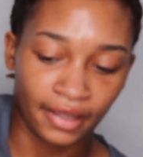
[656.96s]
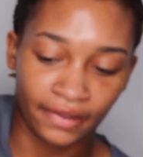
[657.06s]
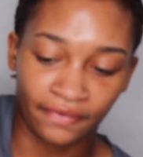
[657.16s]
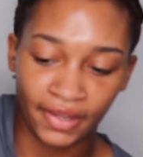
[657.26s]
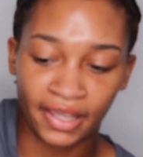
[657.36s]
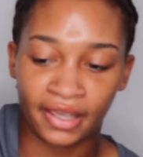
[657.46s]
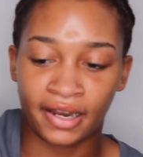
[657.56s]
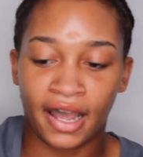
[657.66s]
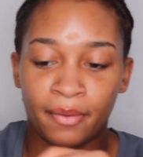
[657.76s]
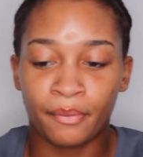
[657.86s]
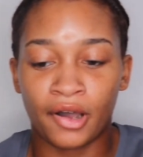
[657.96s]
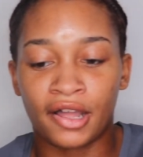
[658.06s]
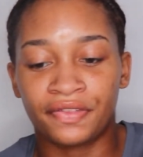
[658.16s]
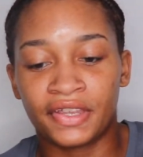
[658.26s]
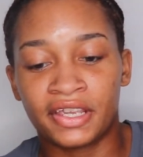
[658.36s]
and then I
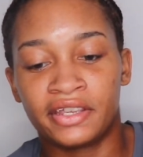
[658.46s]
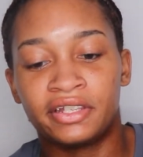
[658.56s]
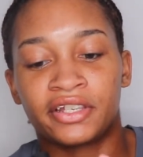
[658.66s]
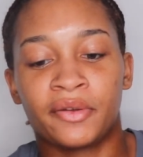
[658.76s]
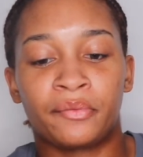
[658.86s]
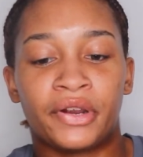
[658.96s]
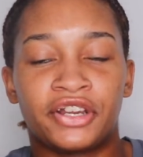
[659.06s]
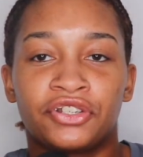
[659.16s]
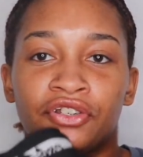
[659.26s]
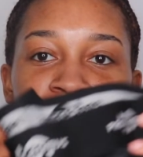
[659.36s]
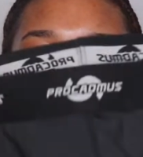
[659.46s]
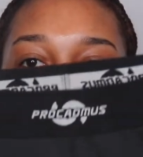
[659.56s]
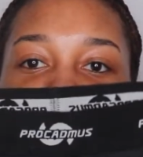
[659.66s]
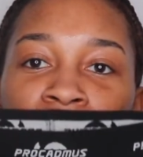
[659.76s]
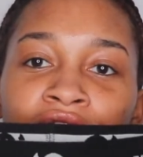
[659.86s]
bought these compression
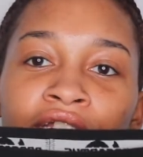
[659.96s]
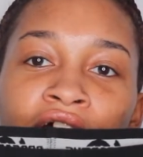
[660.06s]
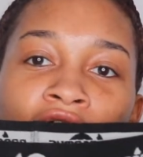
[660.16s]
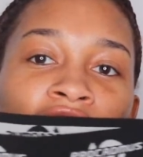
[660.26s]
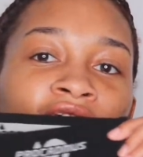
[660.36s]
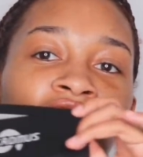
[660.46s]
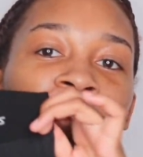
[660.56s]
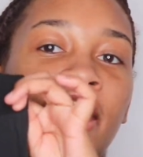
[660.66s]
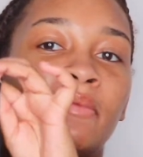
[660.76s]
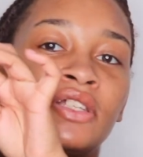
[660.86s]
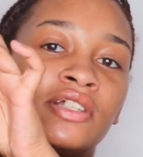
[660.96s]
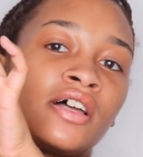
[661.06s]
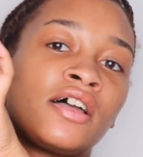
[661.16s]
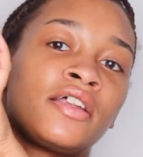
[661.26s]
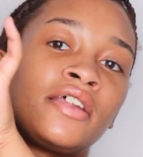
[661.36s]
shorts off of
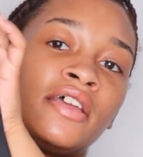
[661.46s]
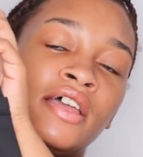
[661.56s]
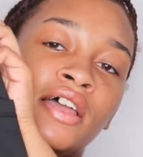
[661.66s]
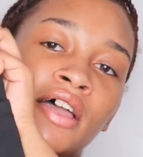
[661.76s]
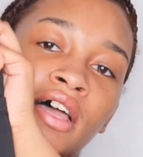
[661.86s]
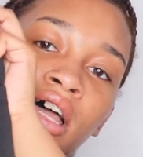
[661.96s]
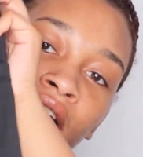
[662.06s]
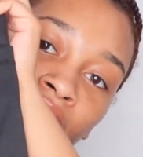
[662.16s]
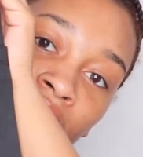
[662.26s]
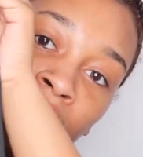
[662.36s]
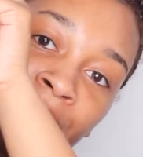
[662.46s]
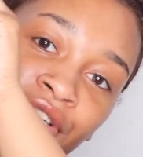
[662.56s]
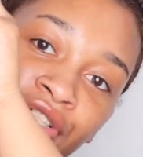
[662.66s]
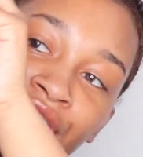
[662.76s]
Amazon um, they're